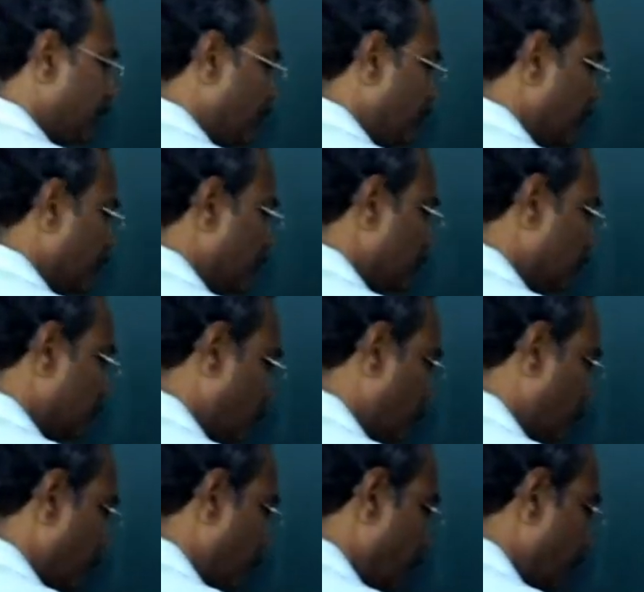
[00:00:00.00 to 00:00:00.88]
So,
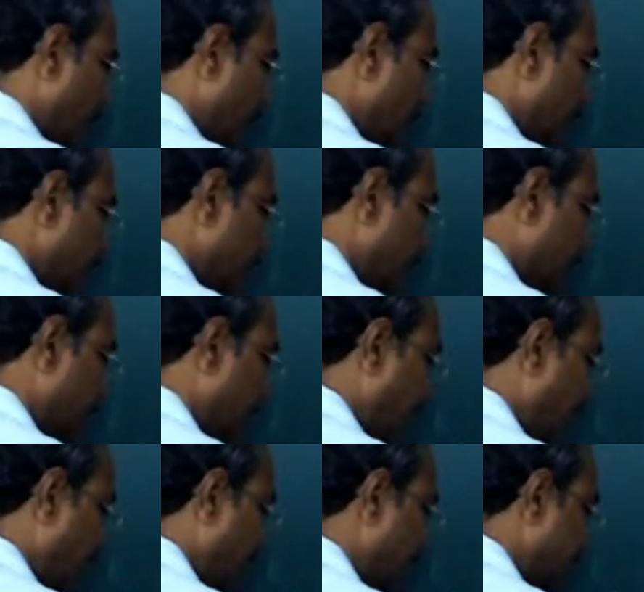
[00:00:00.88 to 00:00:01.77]

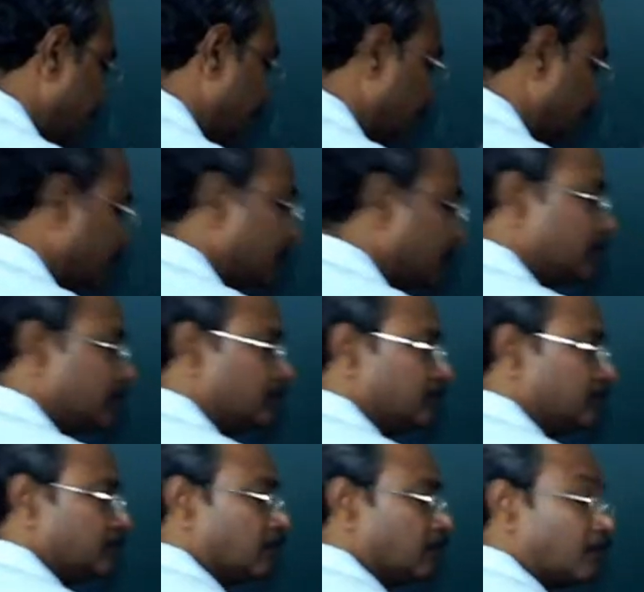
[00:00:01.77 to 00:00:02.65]
says,
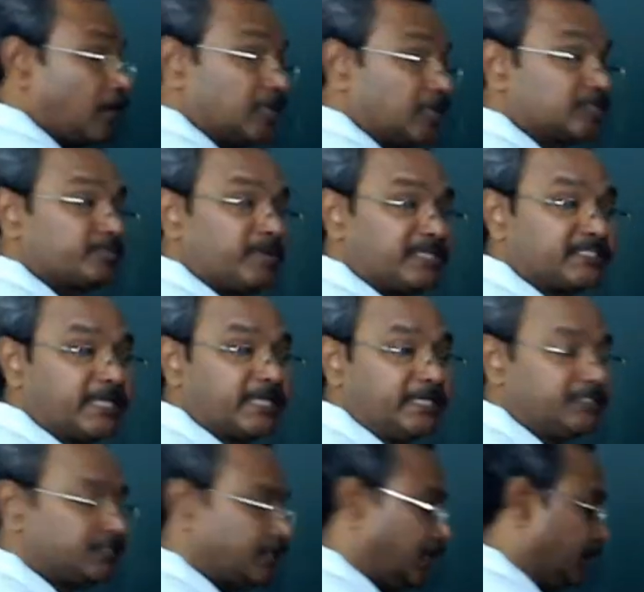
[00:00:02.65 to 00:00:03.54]
cos plus I
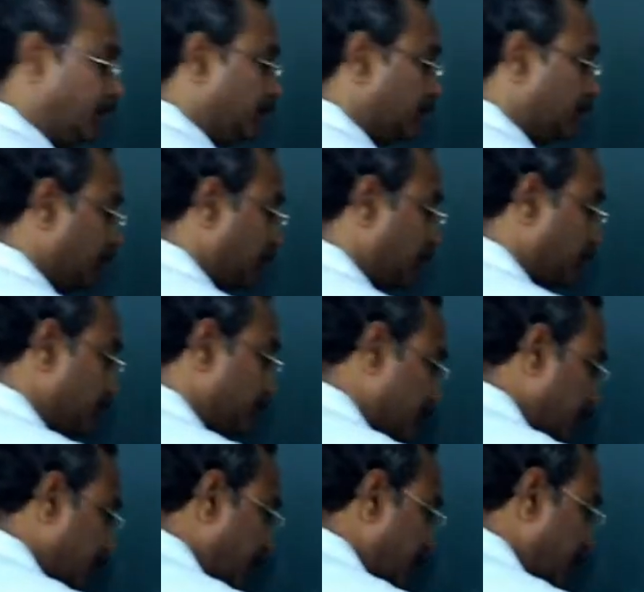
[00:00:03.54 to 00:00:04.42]
sin,
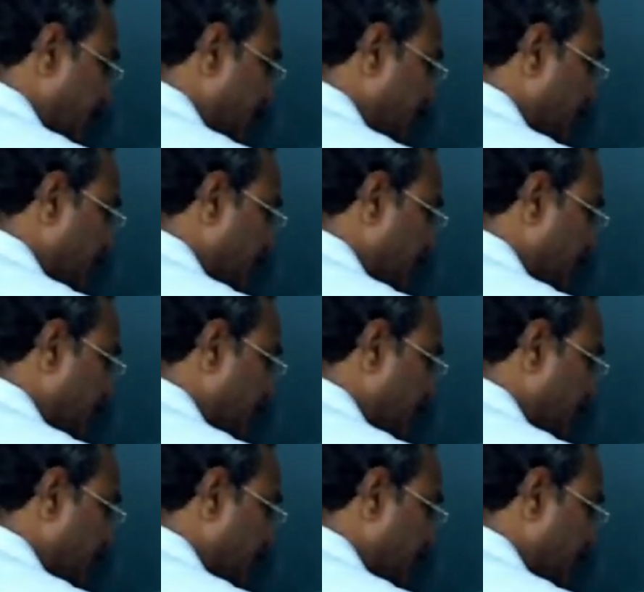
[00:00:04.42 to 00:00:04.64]
says